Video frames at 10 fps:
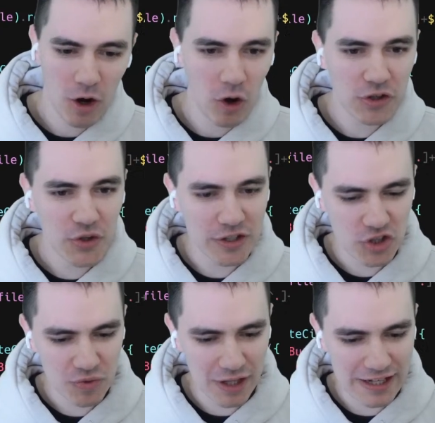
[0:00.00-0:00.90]
Also, I
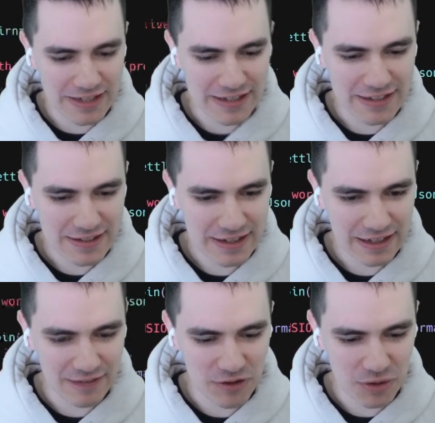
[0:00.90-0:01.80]
just realized it doesn't
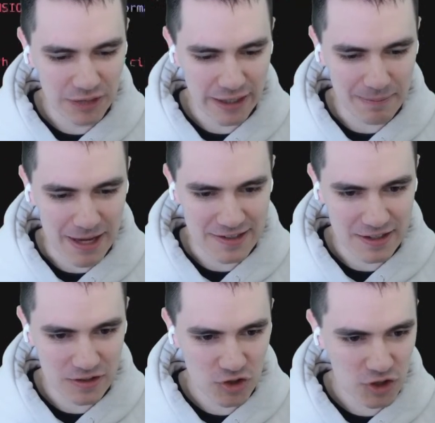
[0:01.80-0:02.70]
give you like a
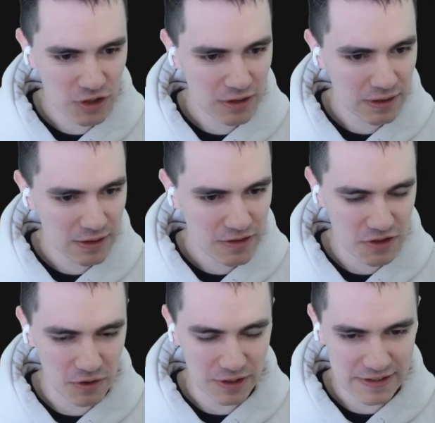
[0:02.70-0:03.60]
message.
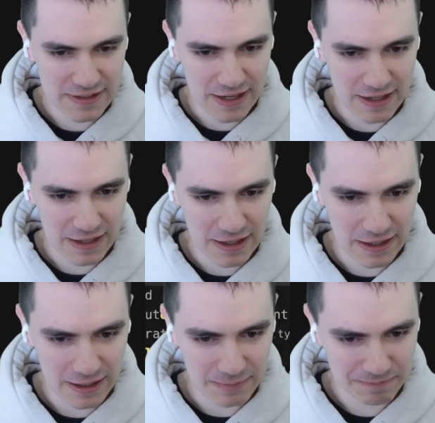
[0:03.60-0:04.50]
So let's say, yeah,